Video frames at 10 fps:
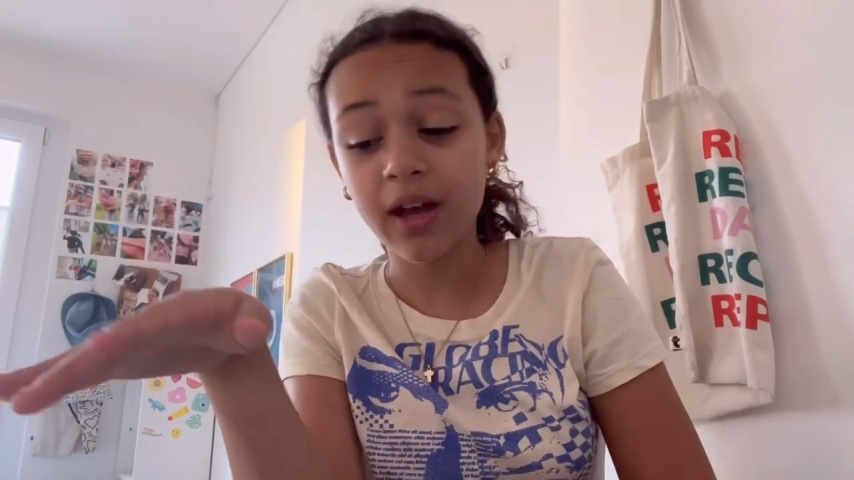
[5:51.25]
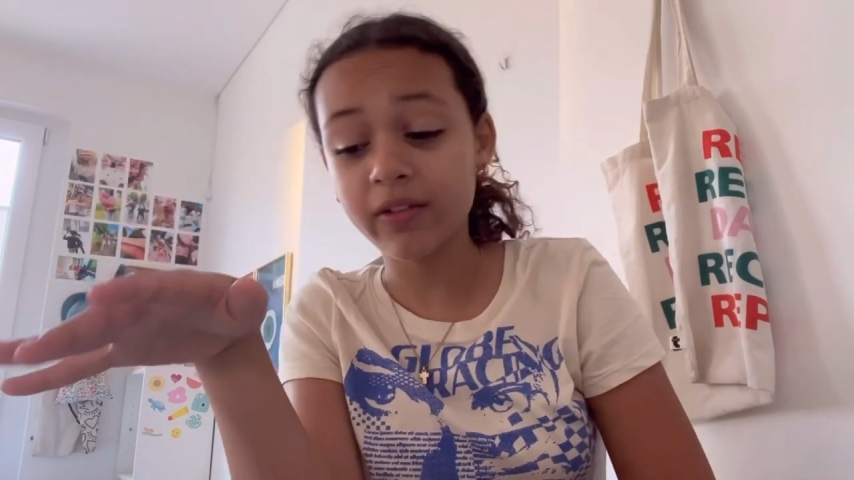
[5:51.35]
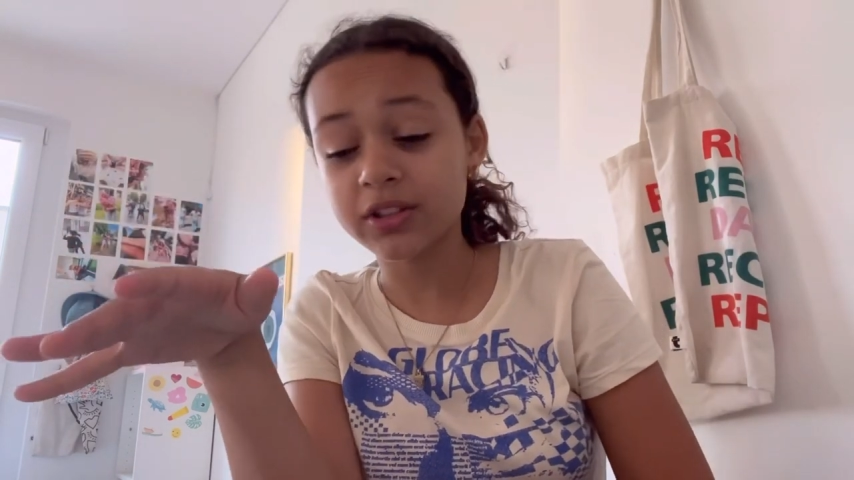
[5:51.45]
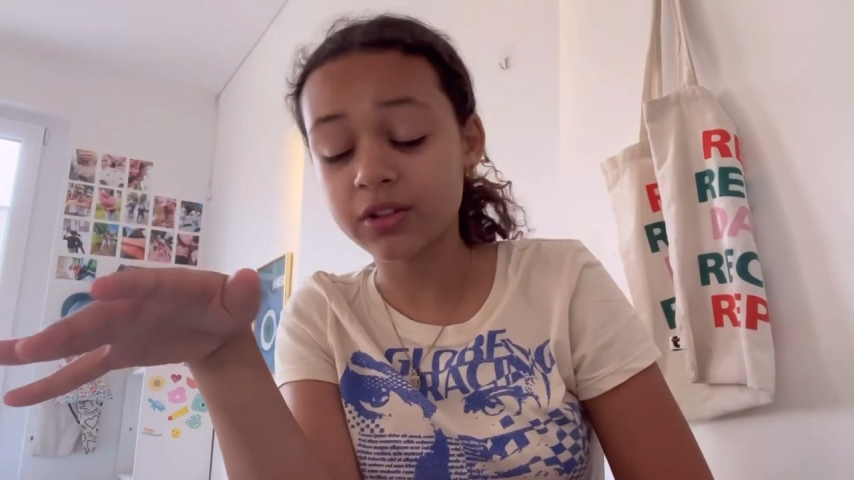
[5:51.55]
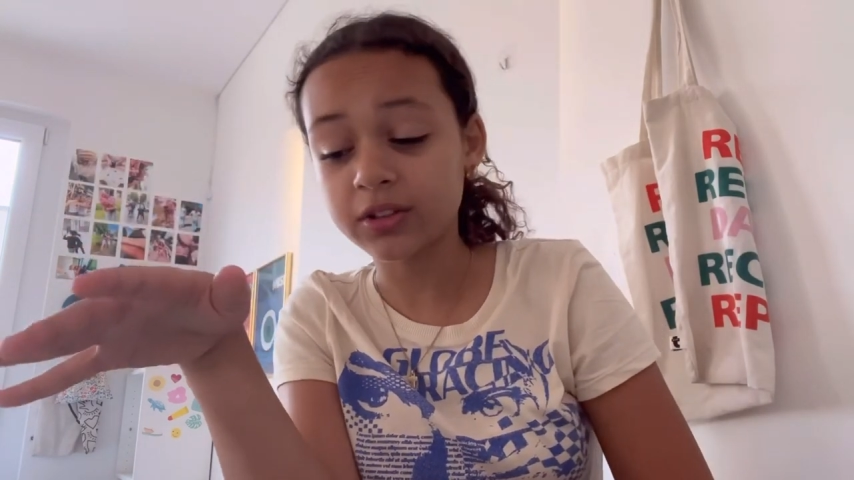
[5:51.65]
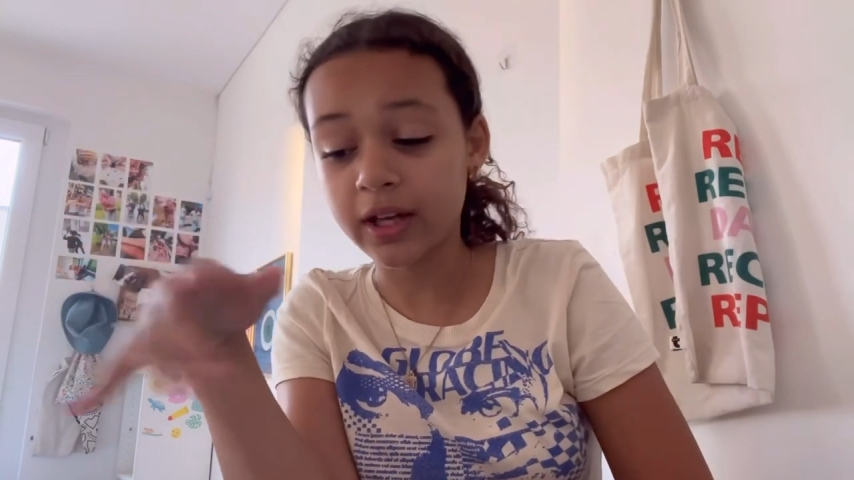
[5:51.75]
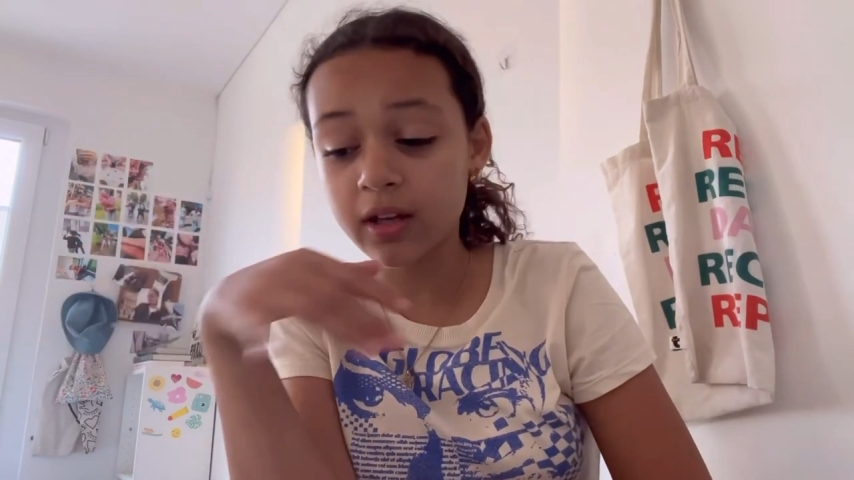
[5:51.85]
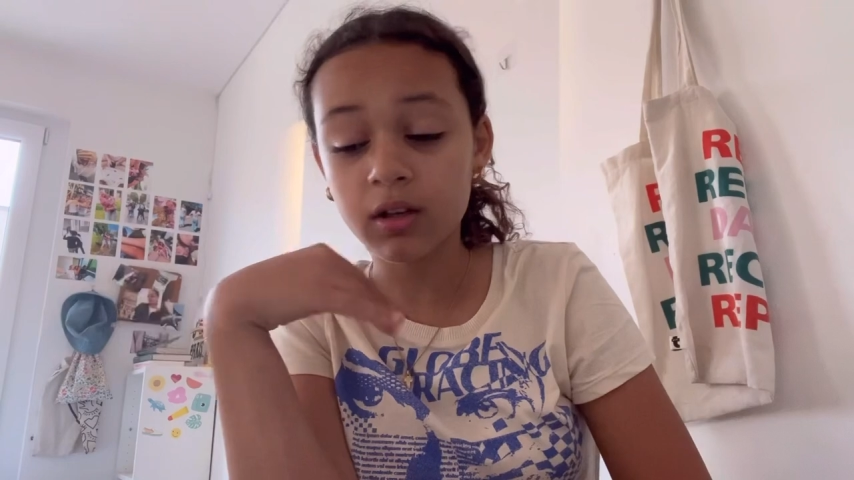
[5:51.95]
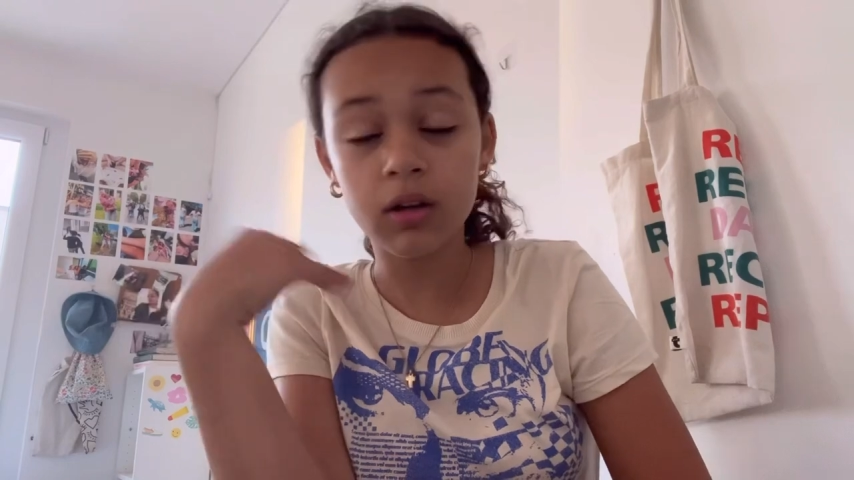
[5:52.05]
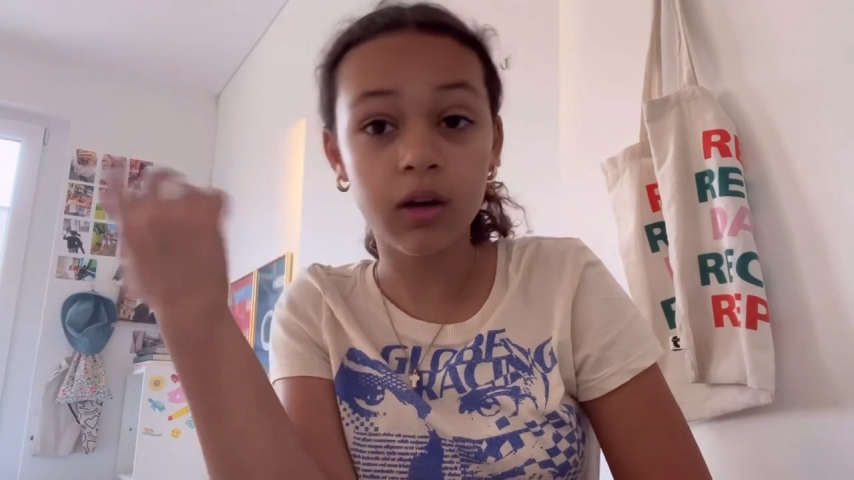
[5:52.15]
every single
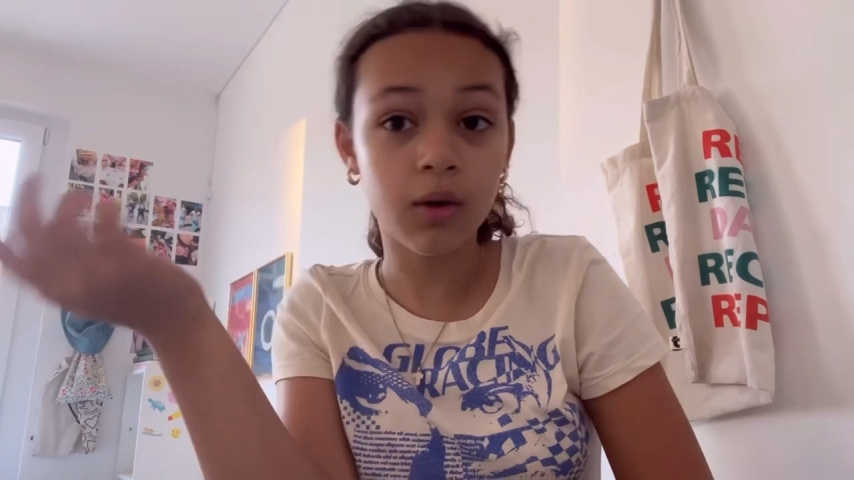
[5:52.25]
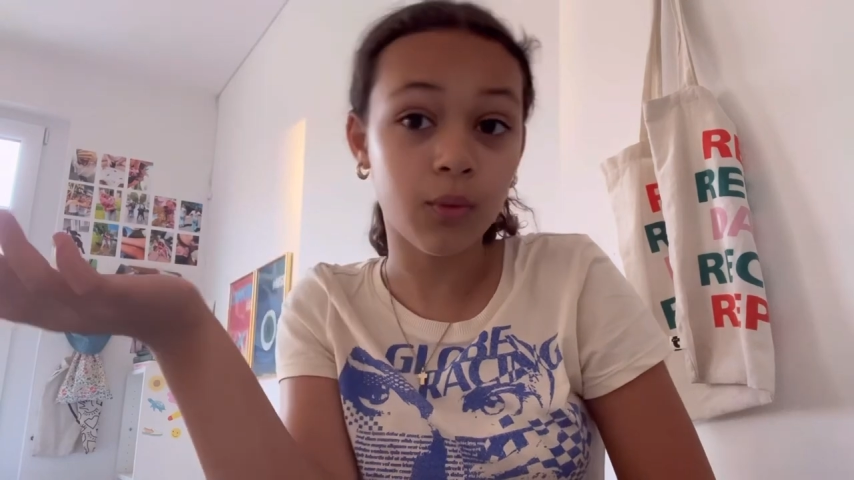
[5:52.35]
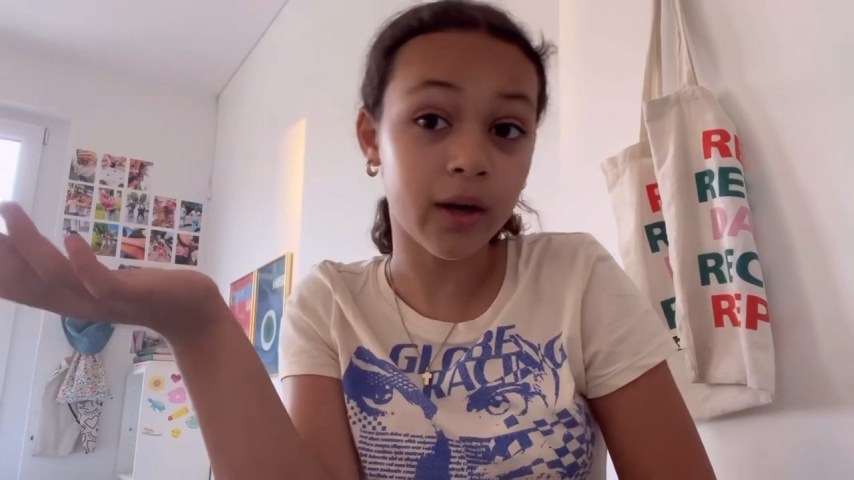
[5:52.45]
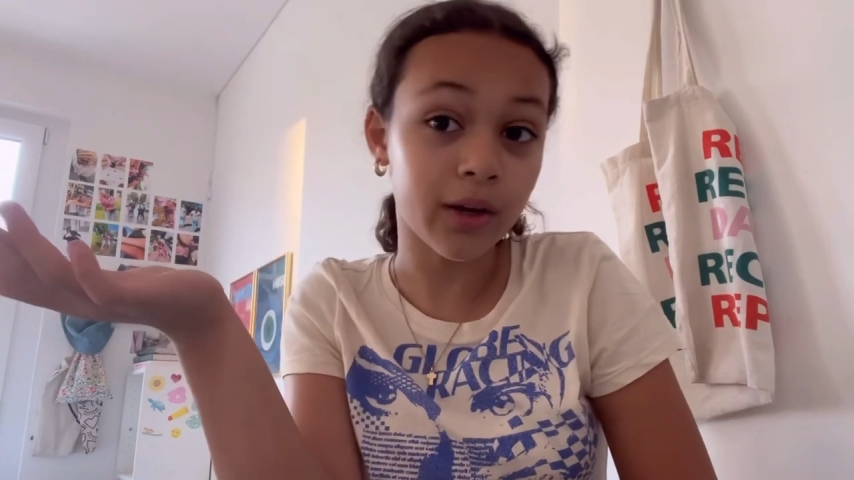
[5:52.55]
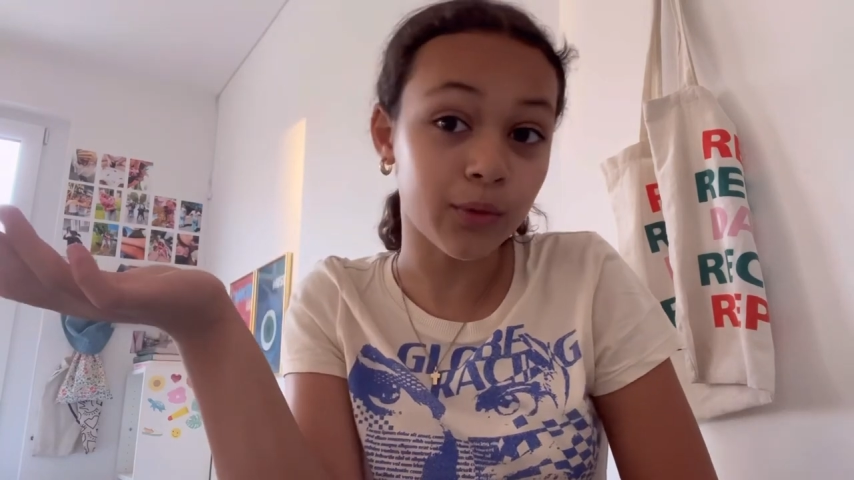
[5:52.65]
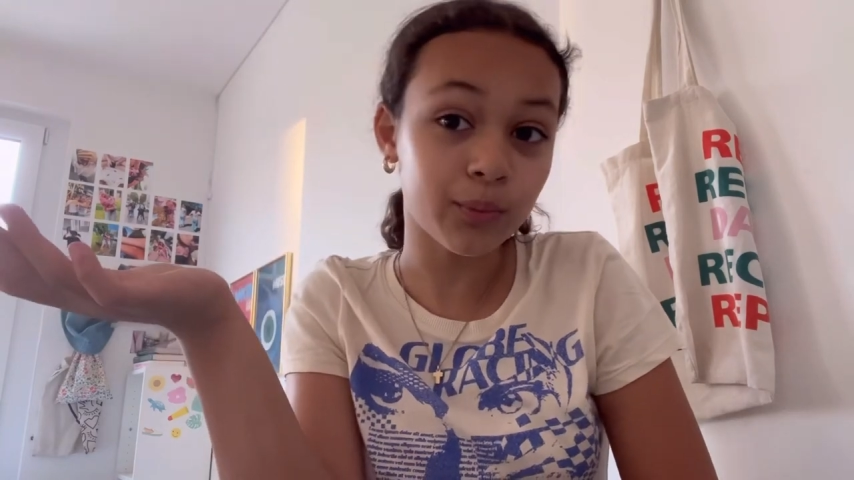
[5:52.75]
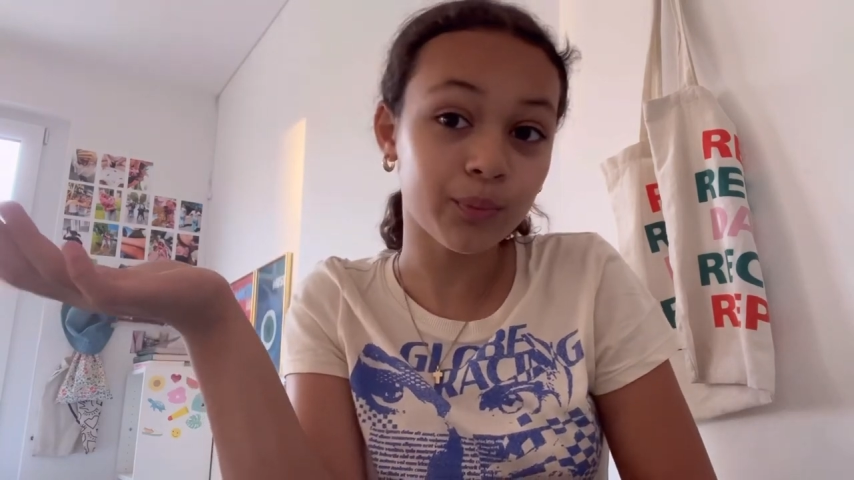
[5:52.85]
day on what I do.